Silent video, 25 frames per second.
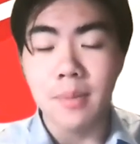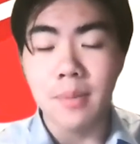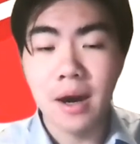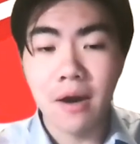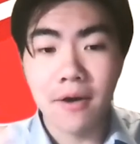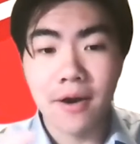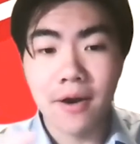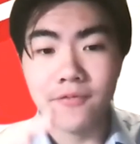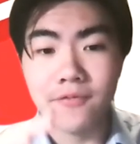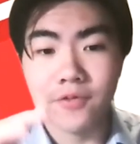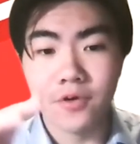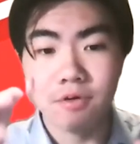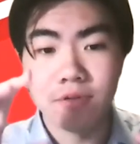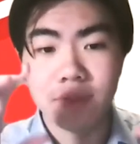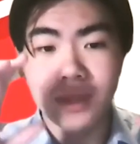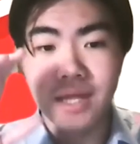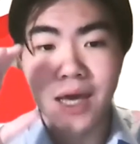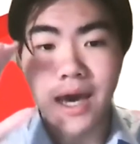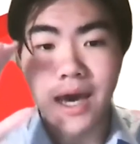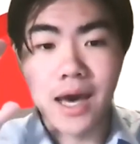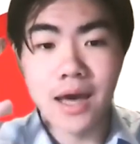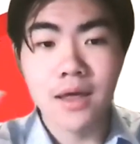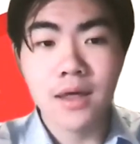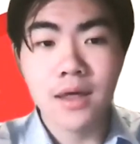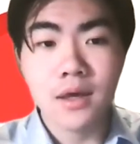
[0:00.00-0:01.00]
However,
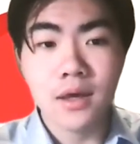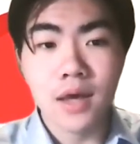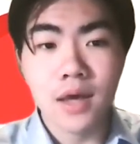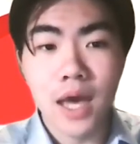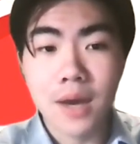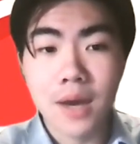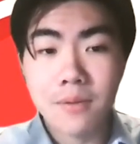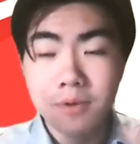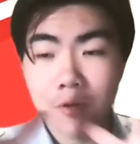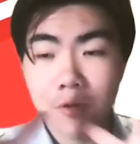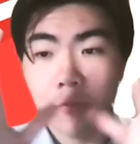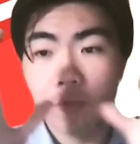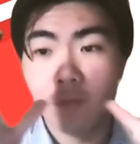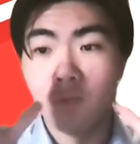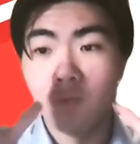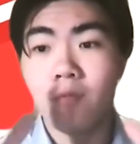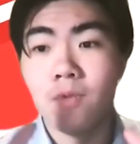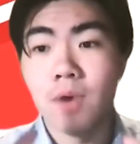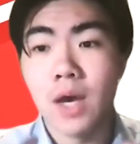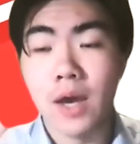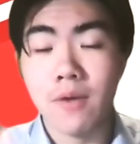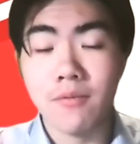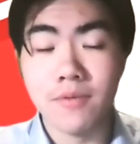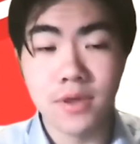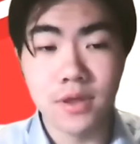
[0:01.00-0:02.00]
that every
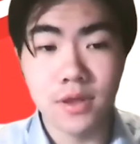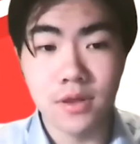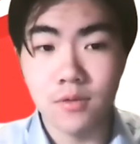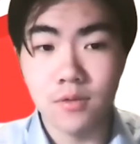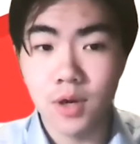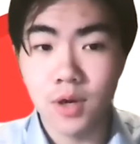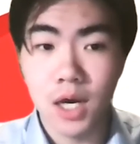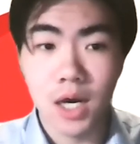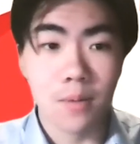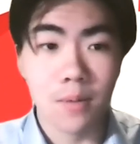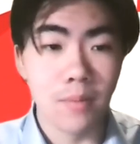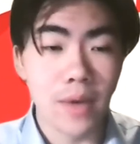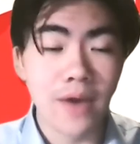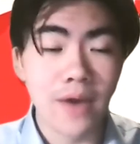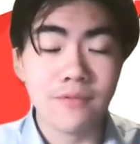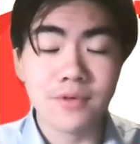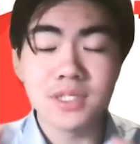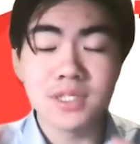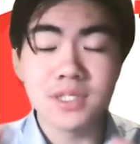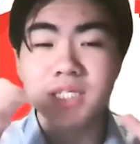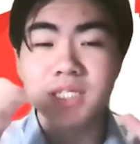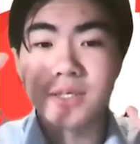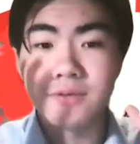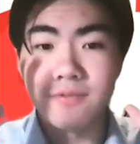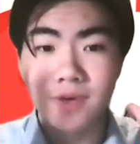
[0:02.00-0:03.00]

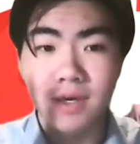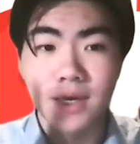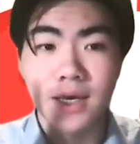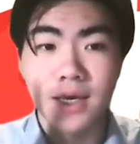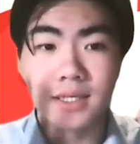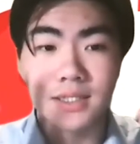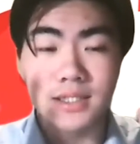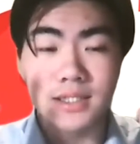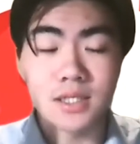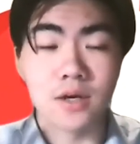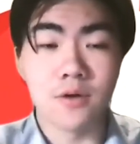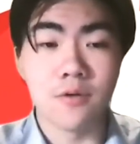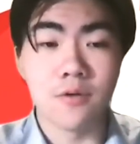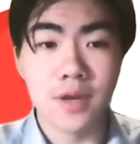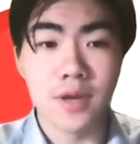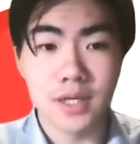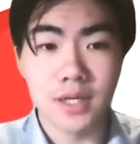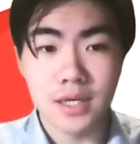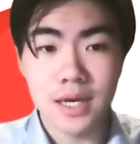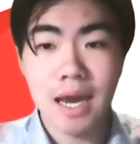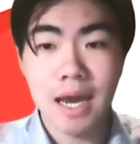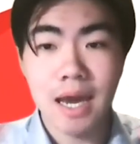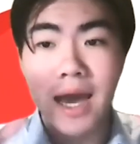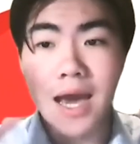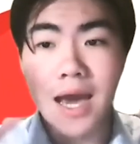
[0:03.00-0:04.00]
CVS
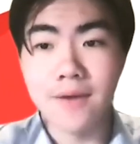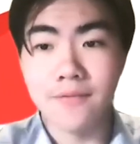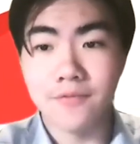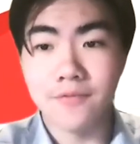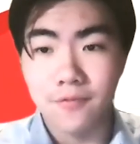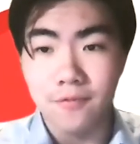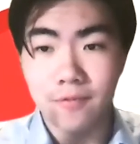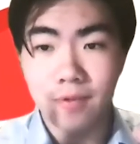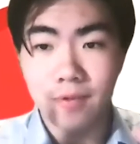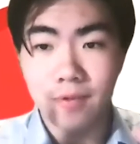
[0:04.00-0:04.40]
already have